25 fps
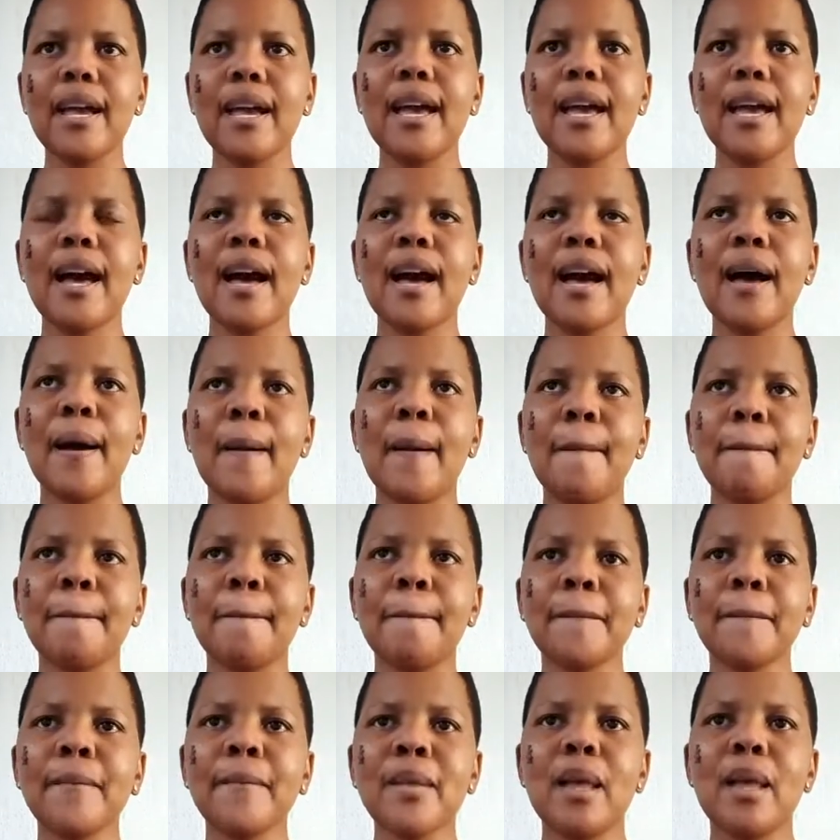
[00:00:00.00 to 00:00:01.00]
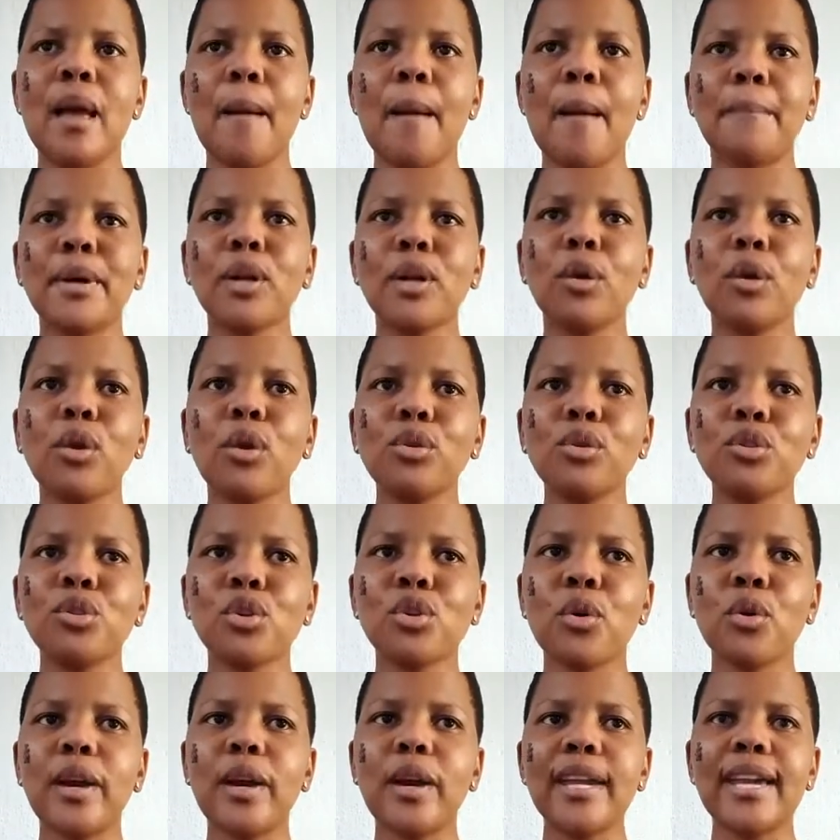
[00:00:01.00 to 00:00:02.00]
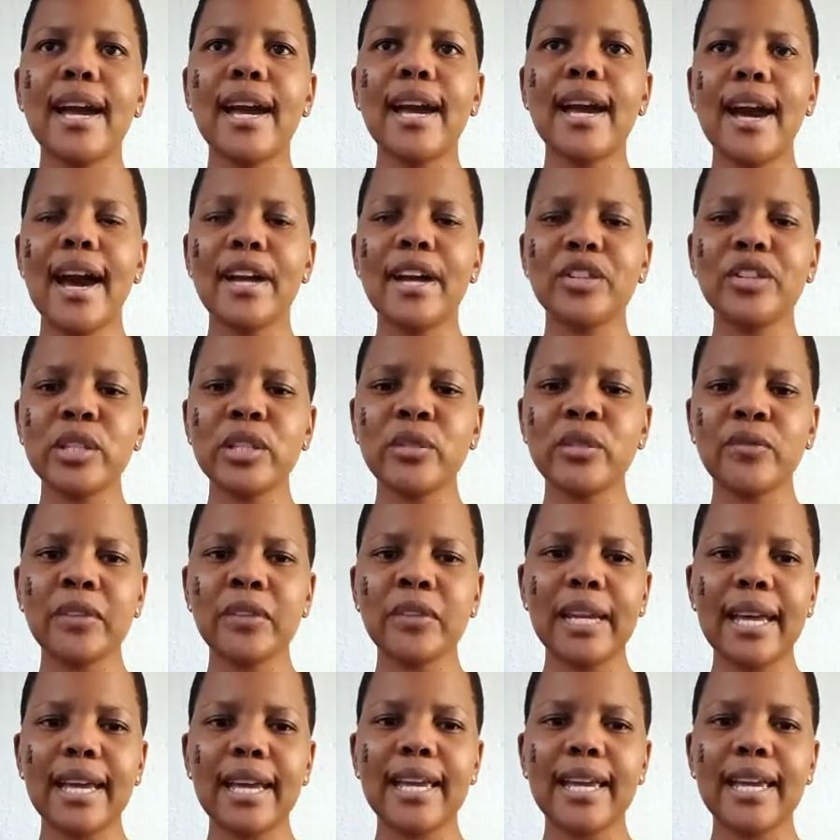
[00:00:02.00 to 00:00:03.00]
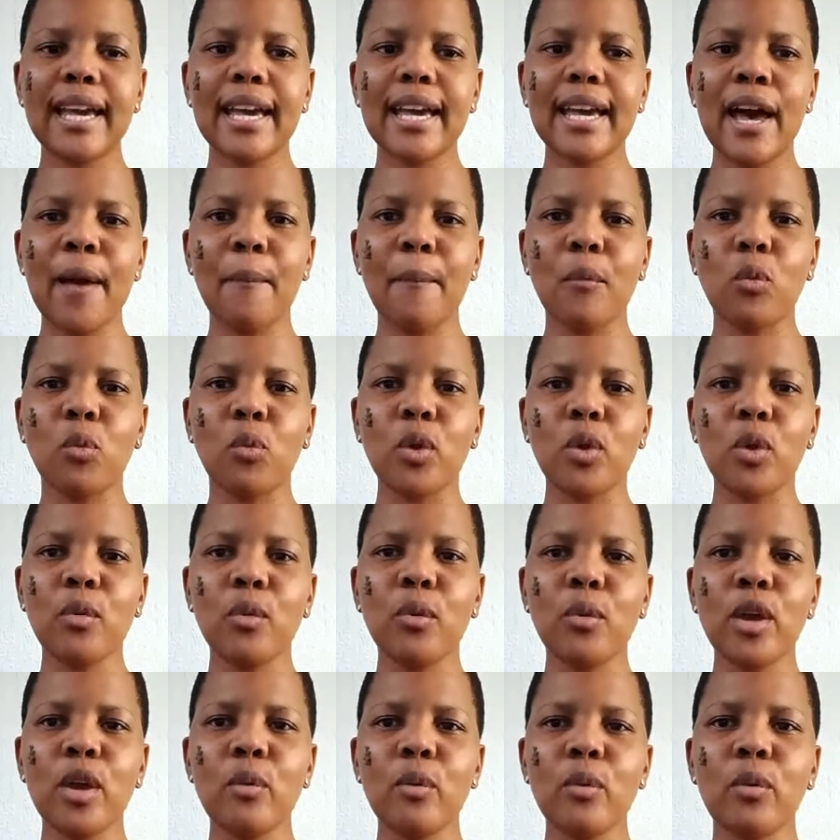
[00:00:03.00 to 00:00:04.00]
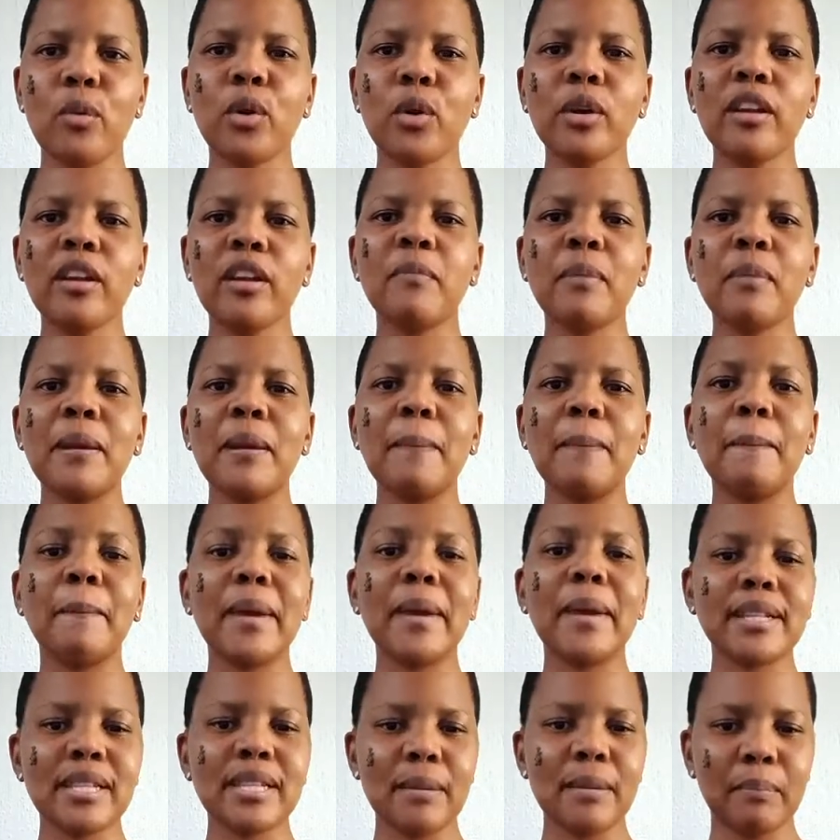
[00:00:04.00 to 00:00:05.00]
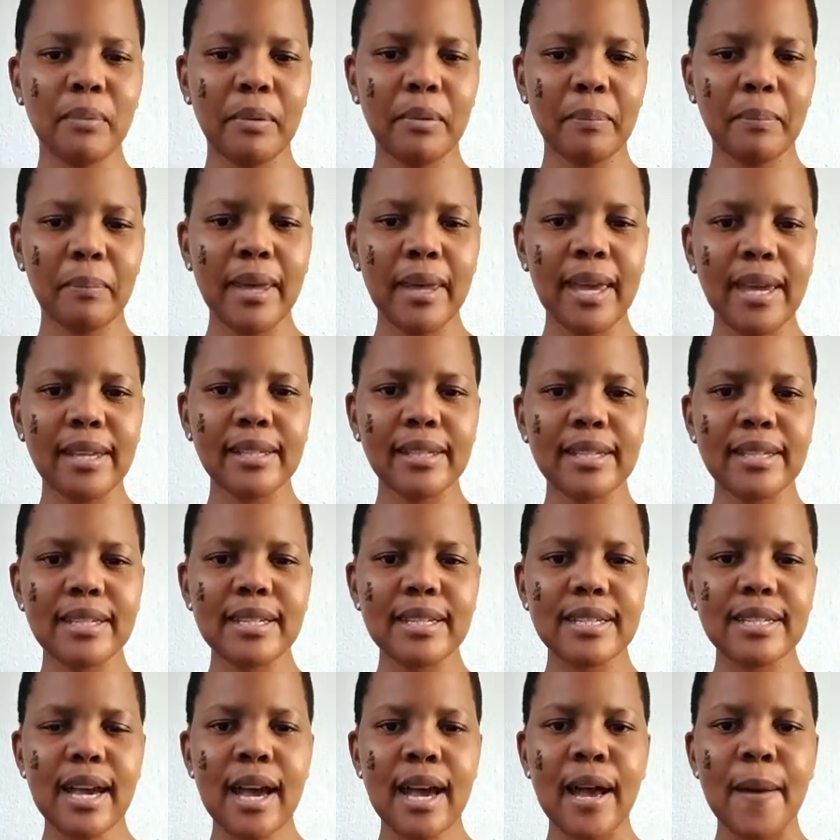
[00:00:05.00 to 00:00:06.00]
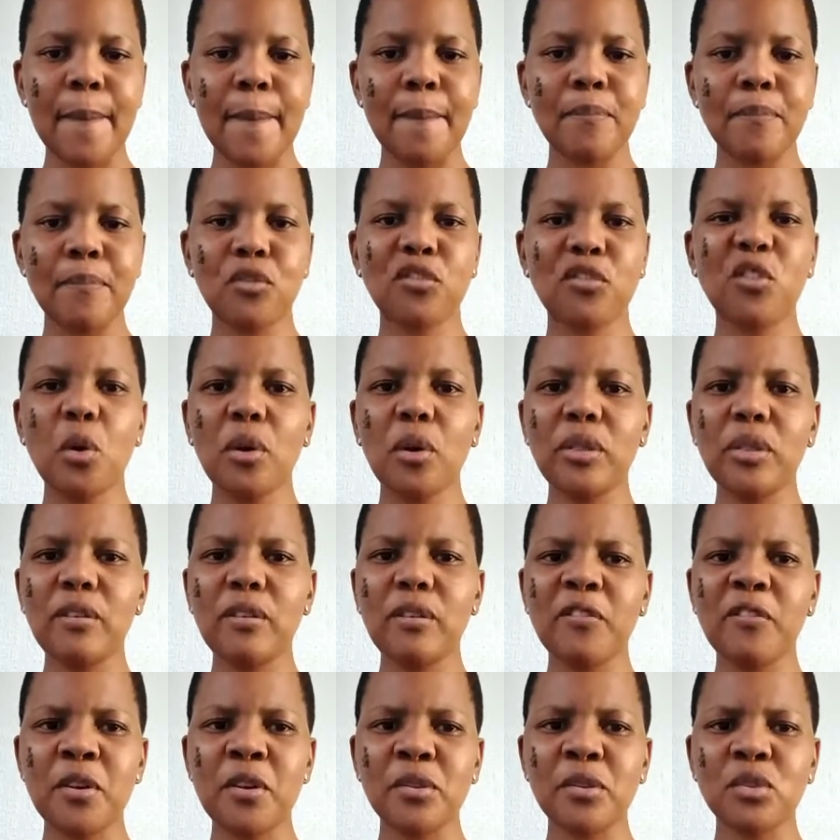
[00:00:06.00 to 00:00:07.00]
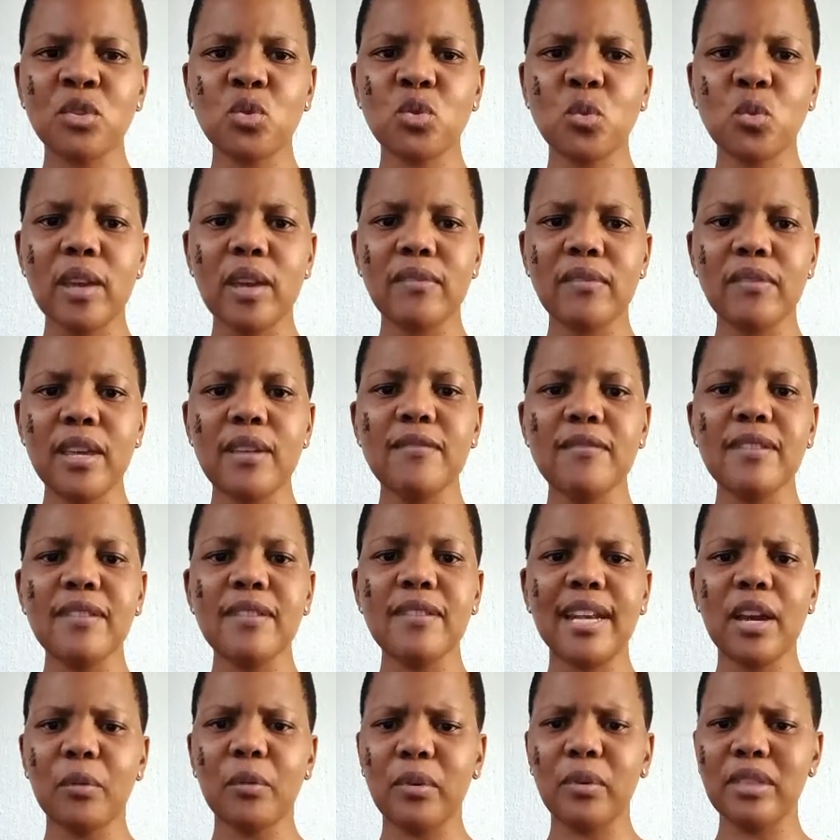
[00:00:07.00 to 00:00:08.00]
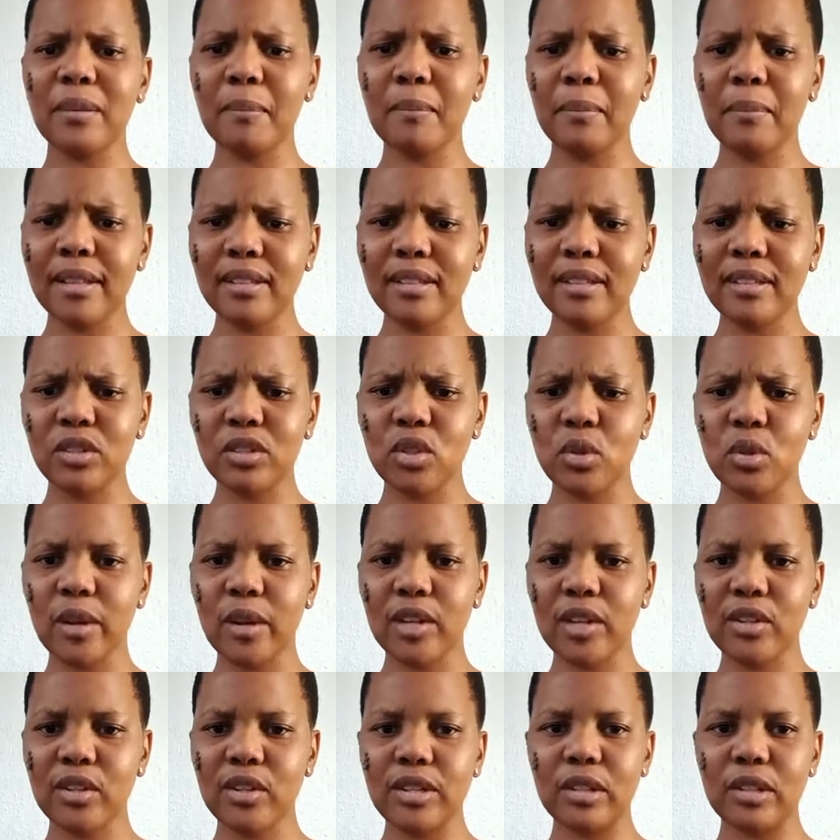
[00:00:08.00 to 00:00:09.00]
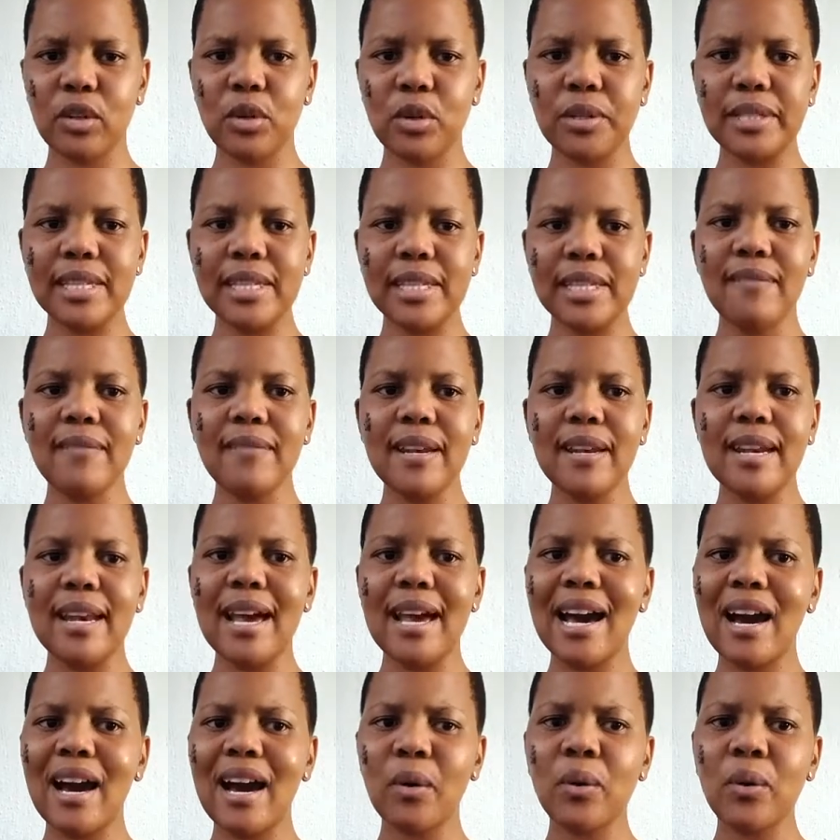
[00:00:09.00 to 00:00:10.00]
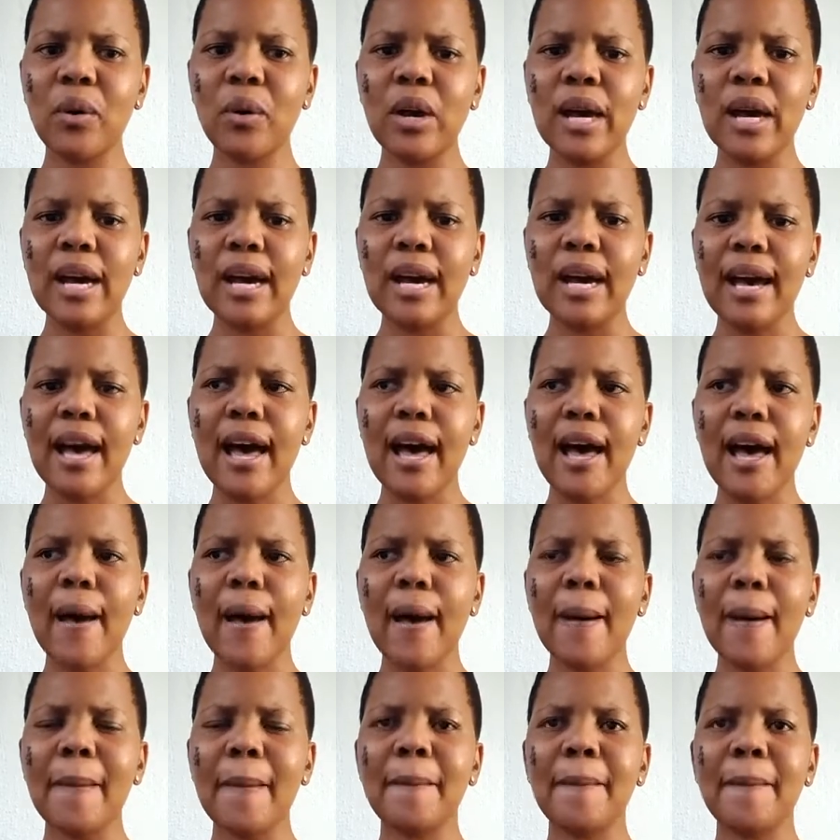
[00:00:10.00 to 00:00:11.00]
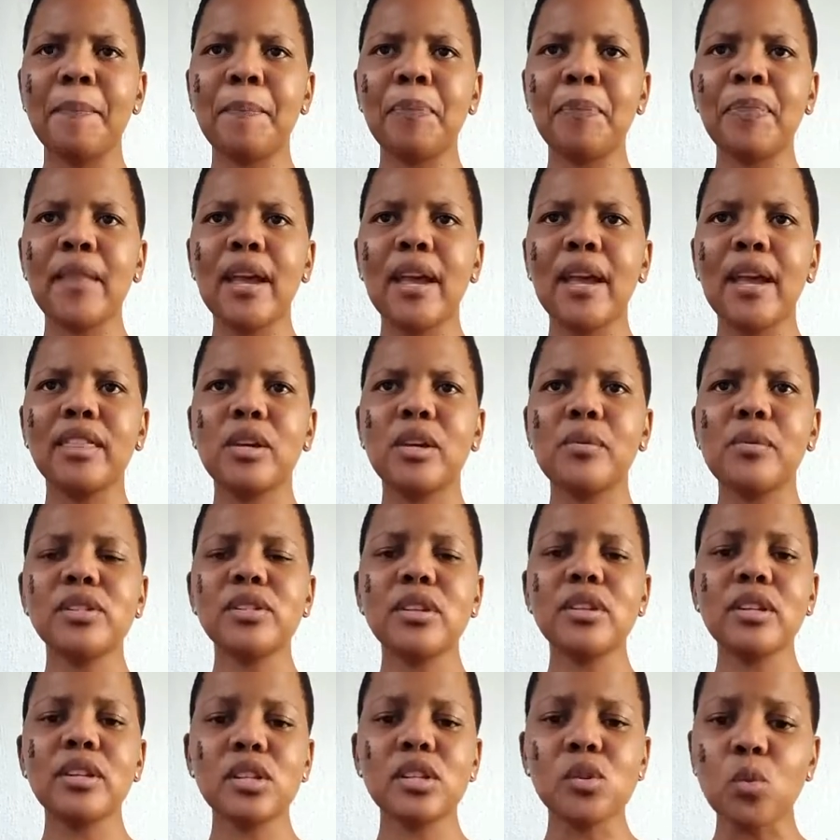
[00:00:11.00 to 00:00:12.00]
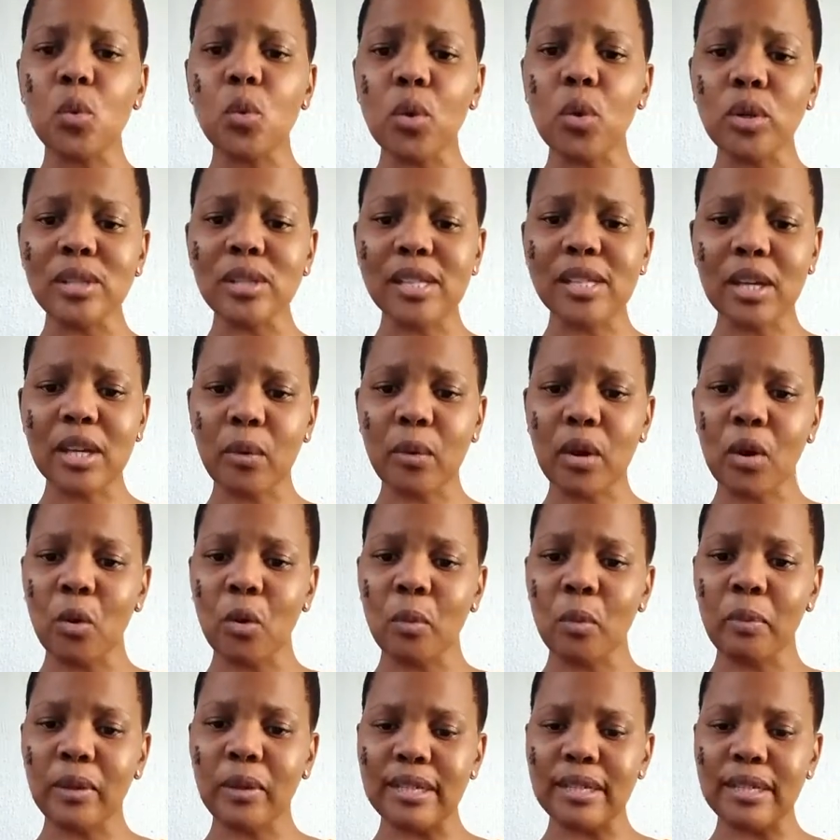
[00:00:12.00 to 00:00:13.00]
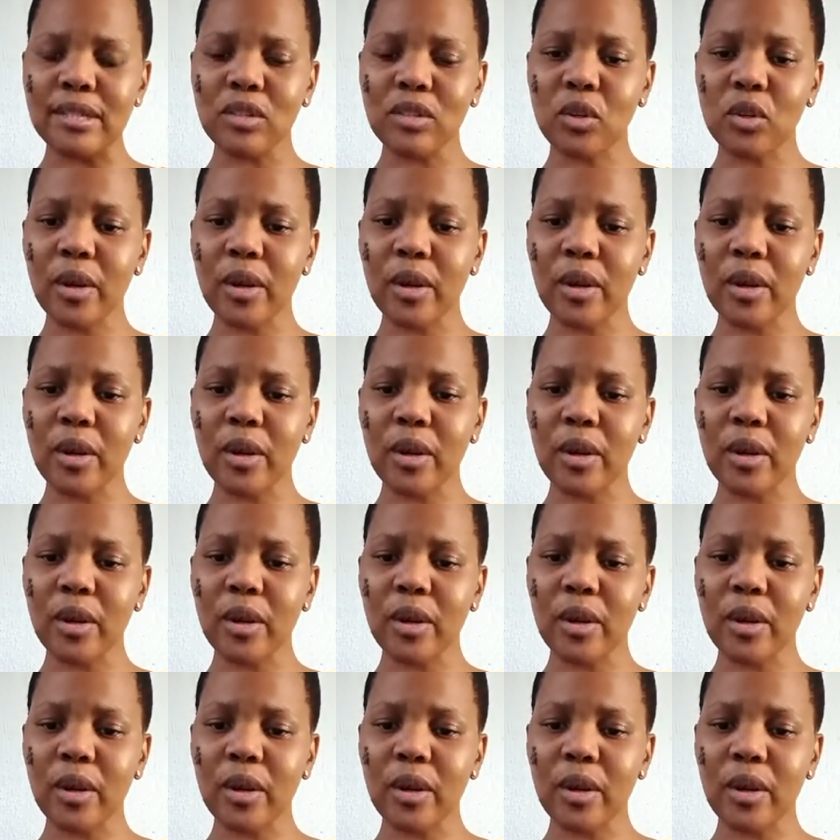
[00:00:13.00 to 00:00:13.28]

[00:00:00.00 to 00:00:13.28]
Yeah. But also, I just feel like we could have been better prepared for the first wave, even with the bed situation, because even now, there were certain wards that were opened as